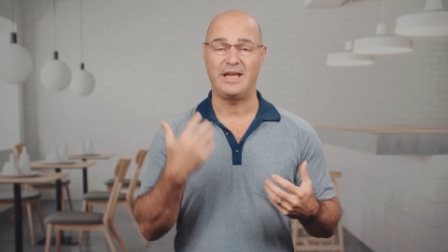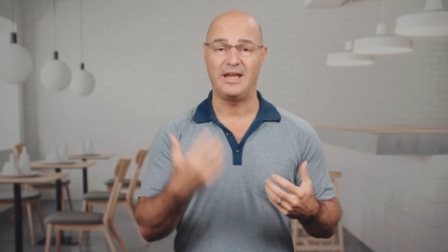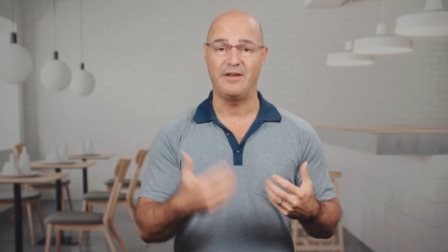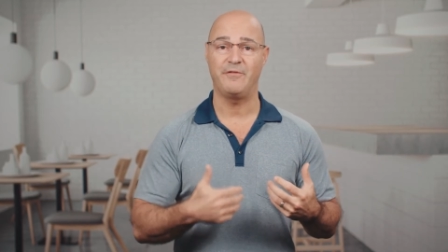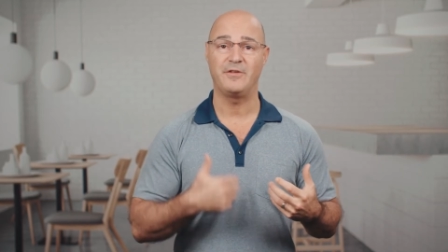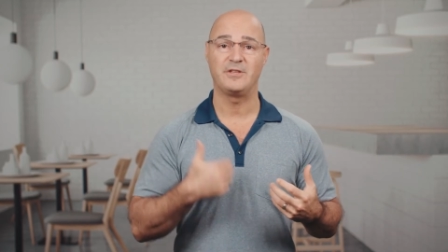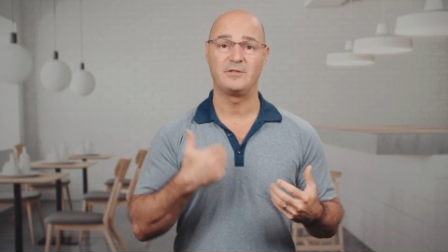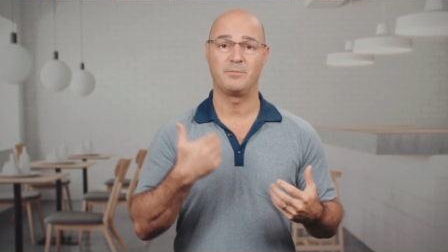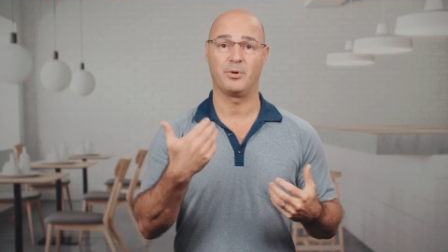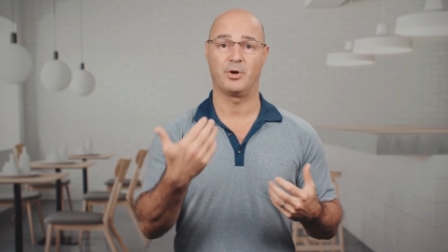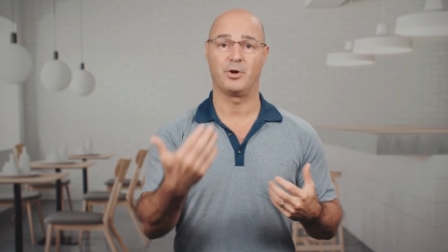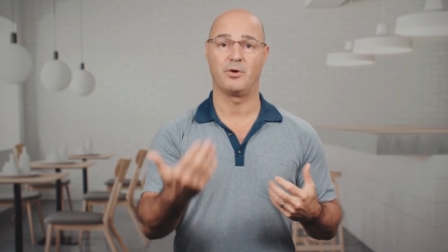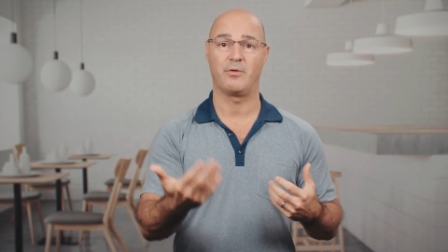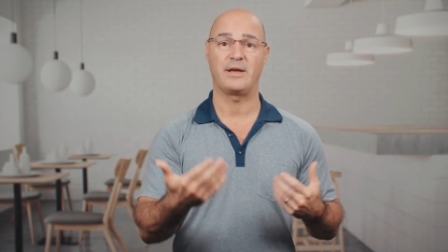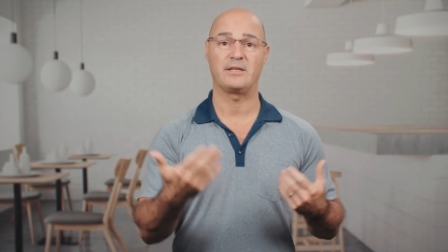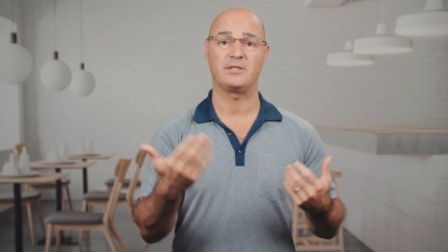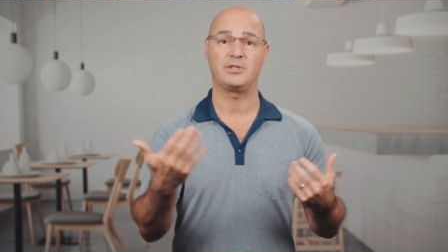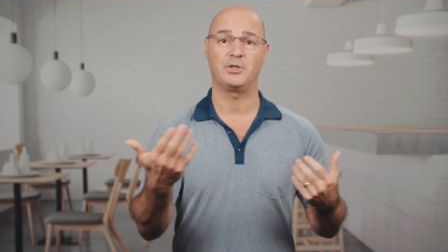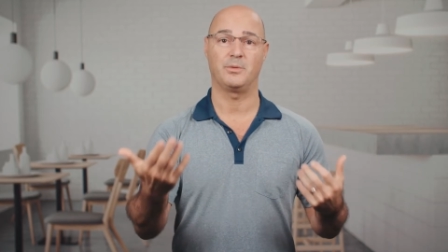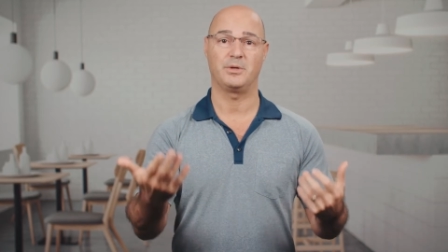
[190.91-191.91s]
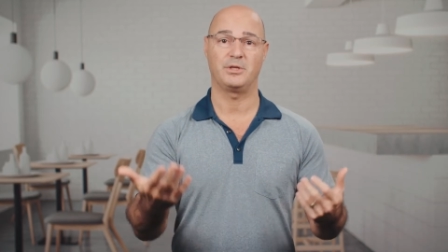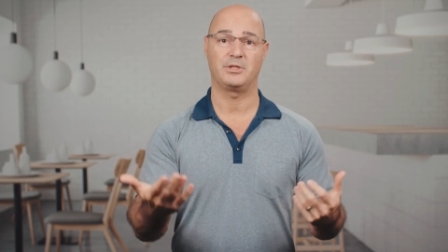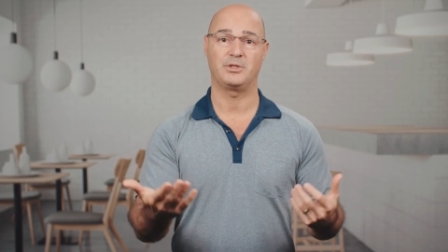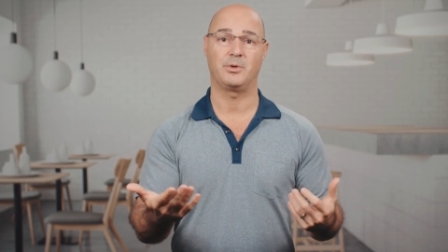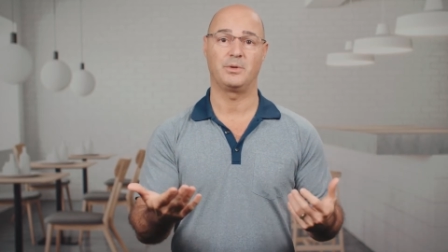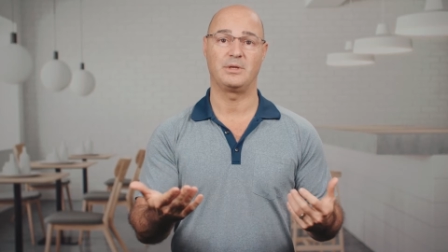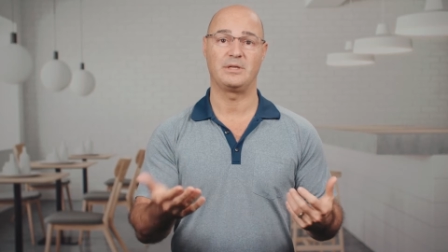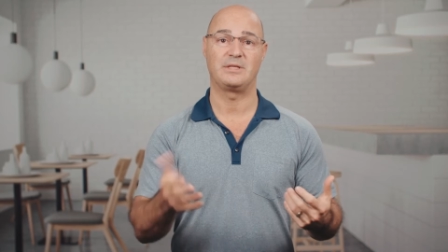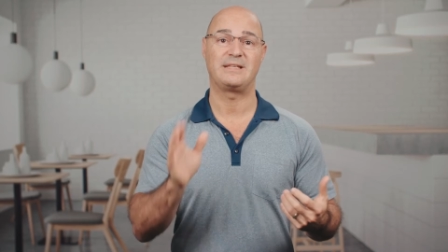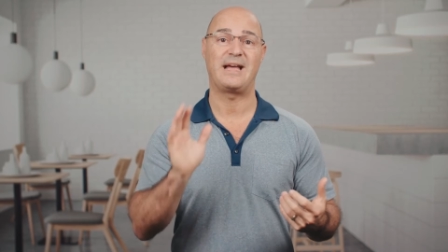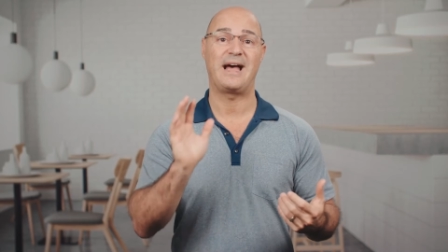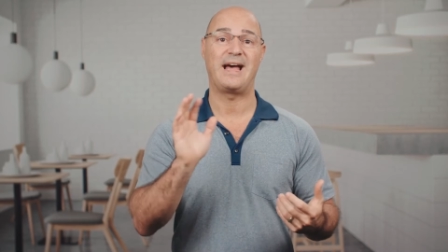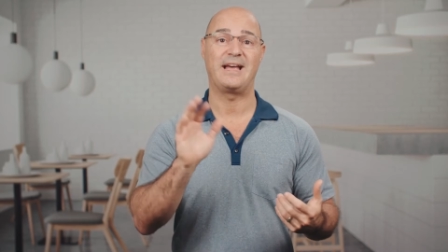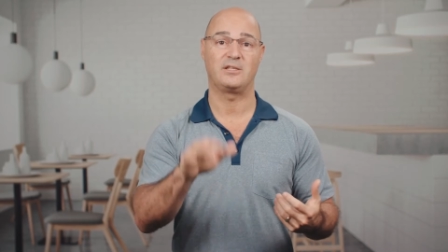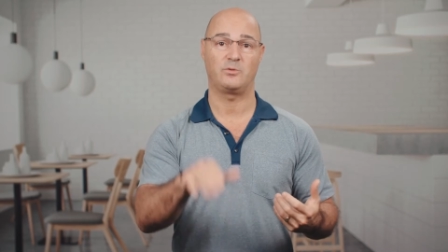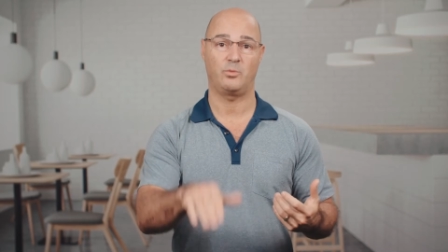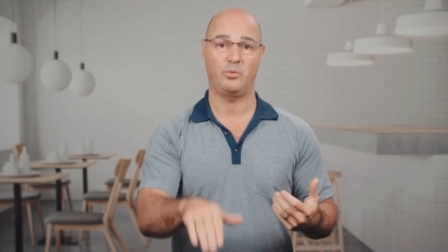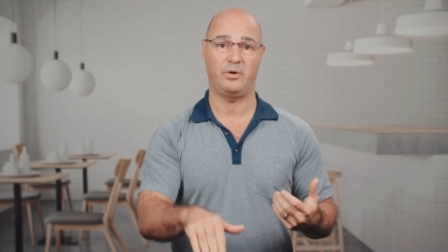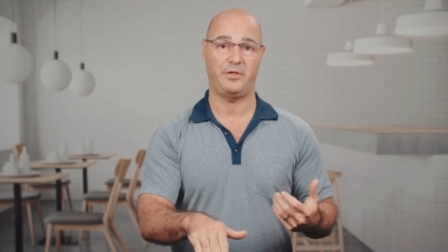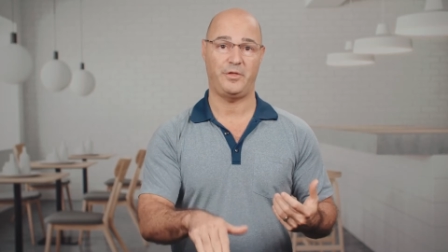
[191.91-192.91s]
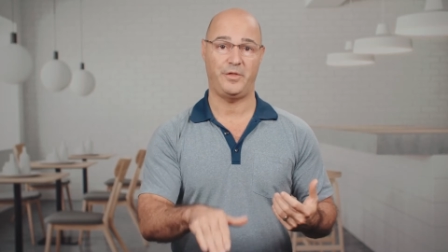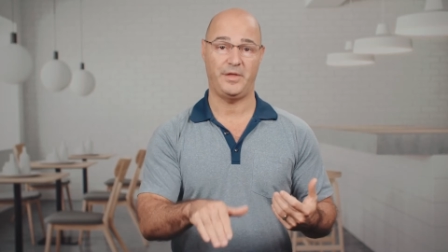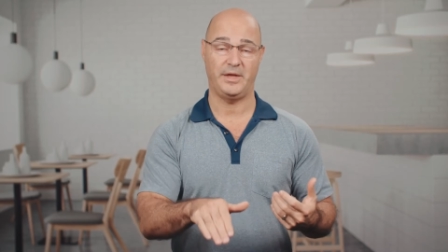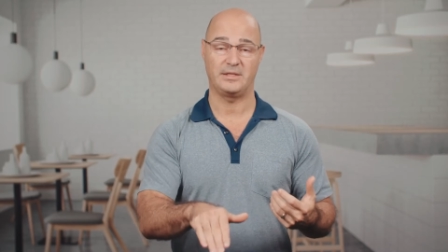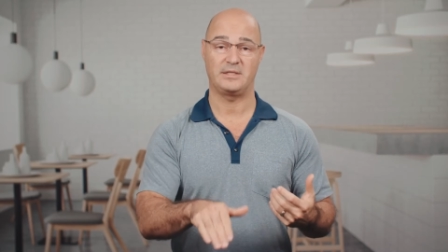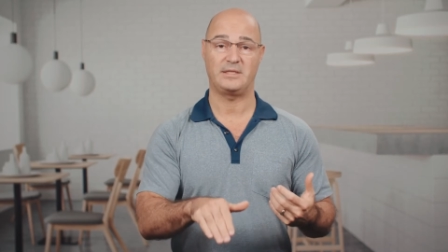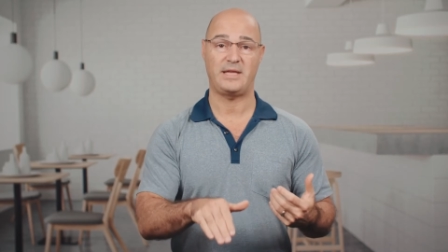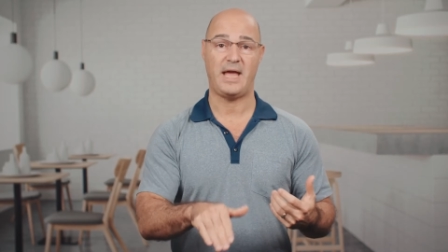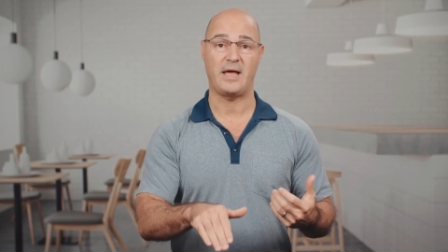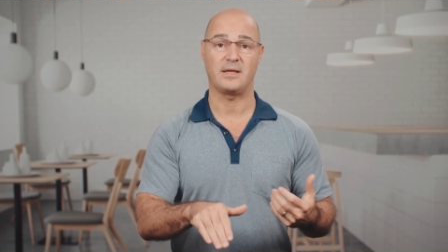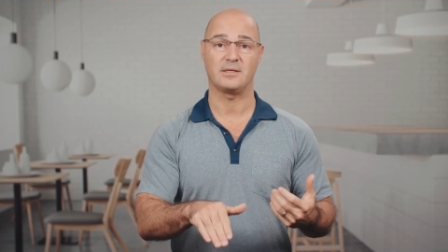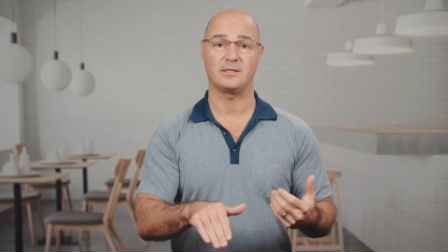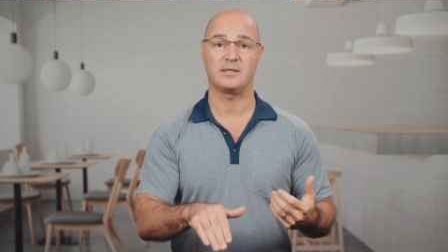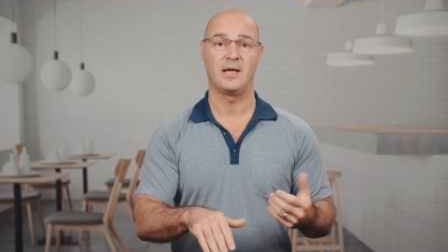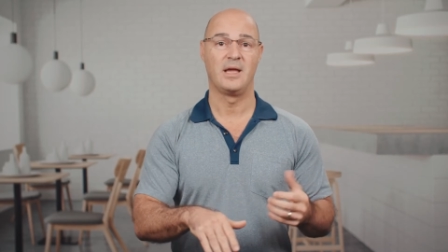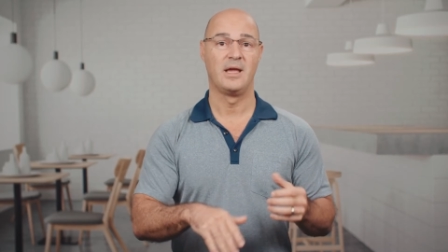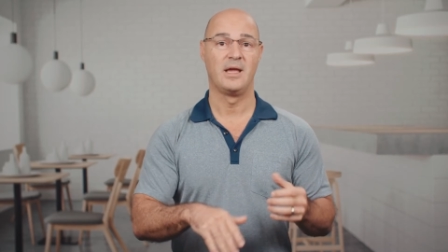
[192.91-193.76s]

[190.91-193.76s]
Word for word: if it's progressed to a certain size with this test.